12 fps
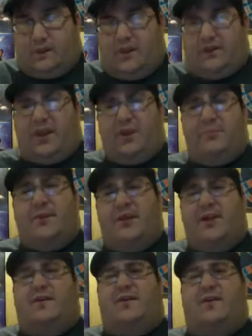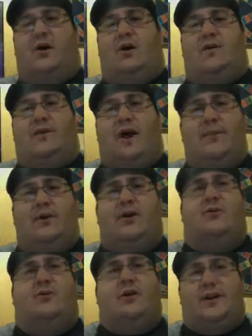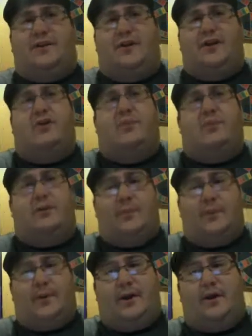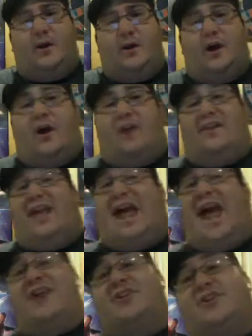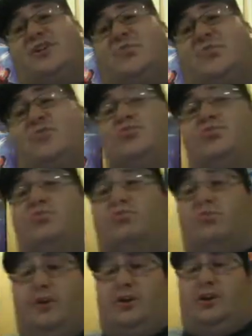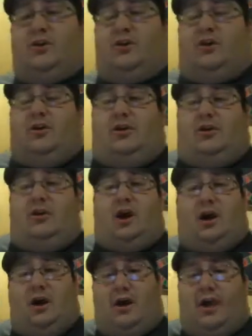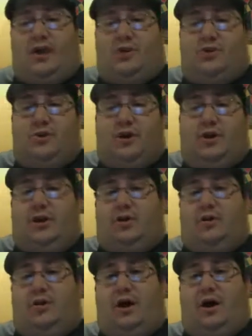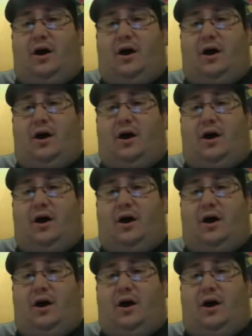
The comedic timing could have, like I said, could have been a little bit better. The action was really good. I enjoyed it a lot.